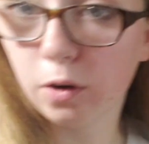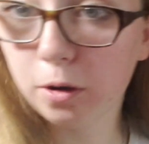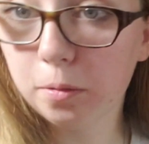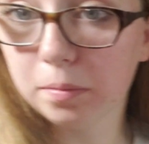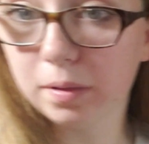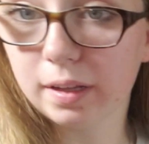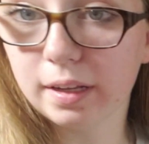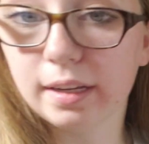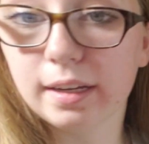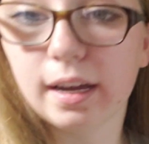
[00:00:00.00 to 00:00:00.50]

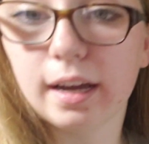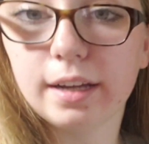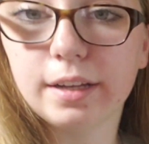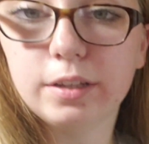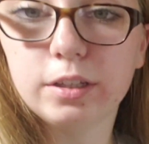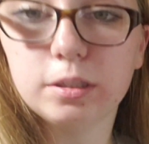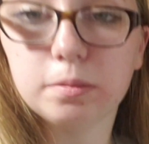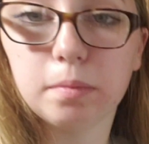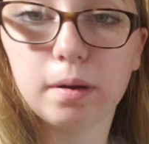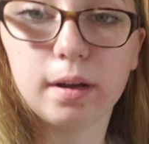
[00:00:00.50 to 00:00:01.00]
Normally I
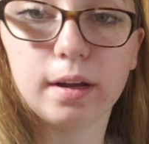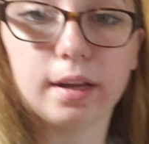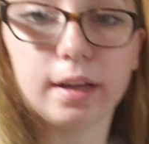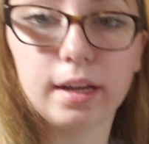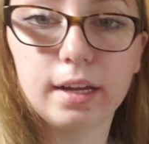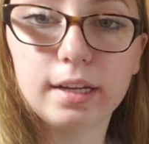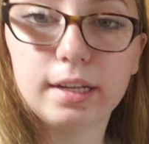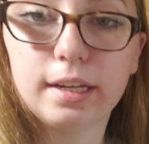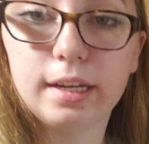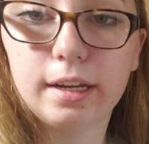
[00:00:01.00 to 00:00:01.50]
use
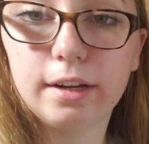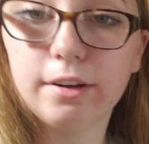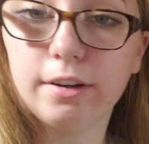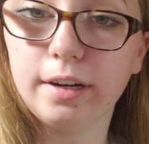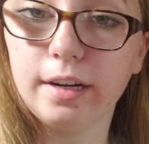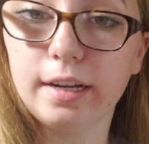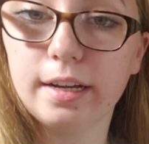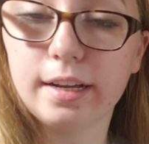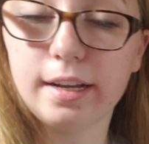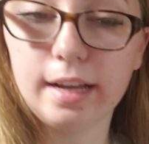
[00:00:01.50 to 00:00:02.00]
my
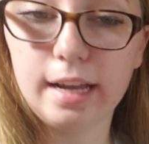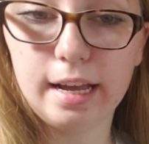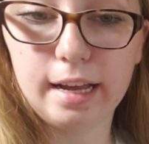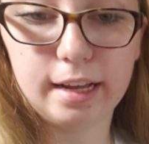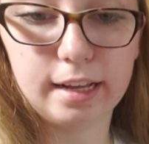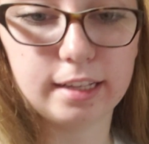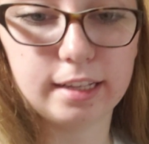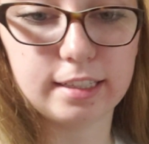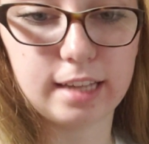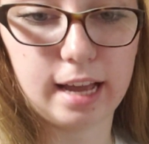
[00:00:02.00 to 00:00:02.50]
Keurig
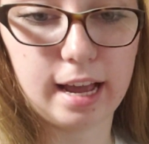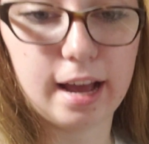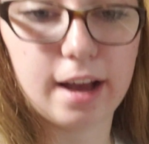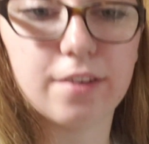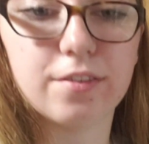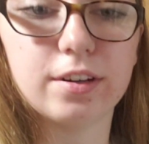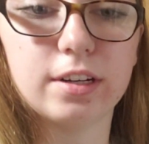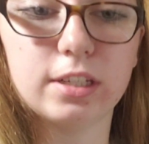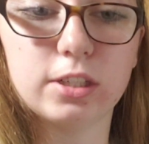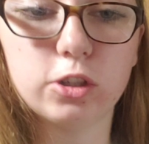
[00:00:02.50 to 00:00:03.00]
because I
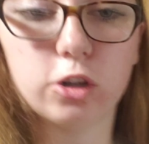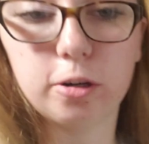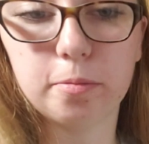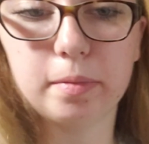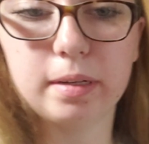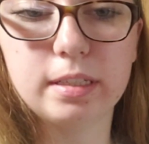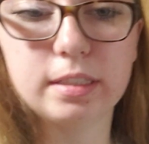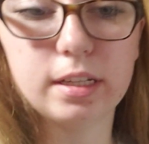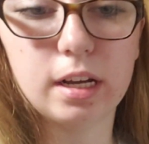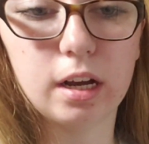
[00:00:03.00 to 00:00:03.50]
have an
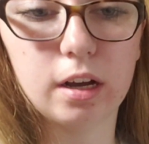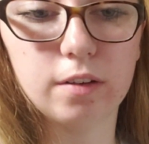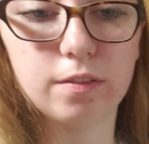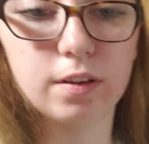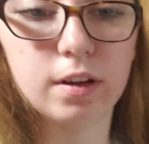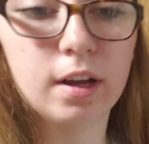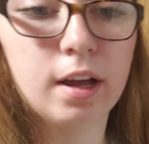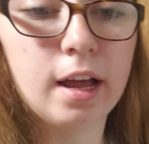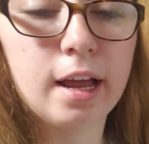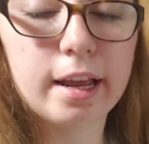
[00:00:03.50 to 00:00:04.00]
assortment of
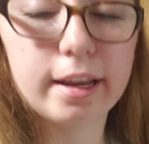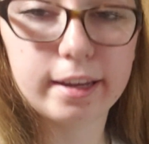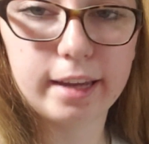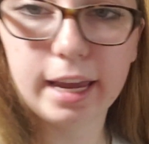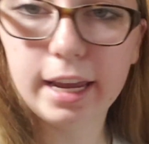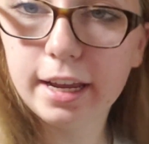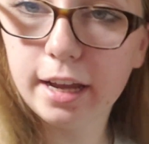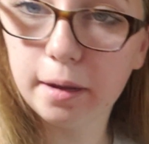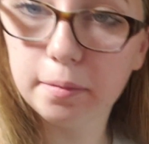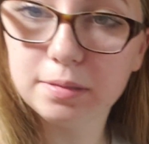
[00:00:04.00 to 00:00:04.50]

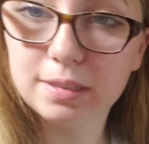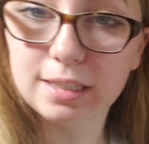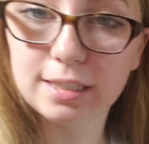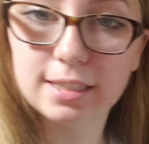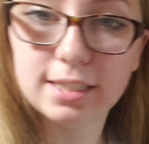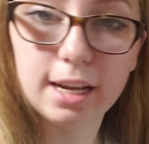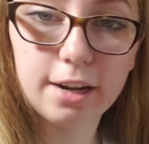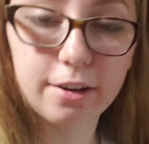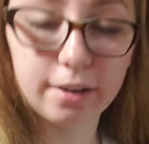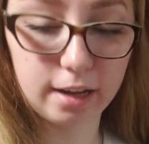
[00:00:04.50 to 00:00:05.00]
K-Cups,
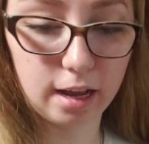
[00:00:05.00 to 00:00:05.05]
etc.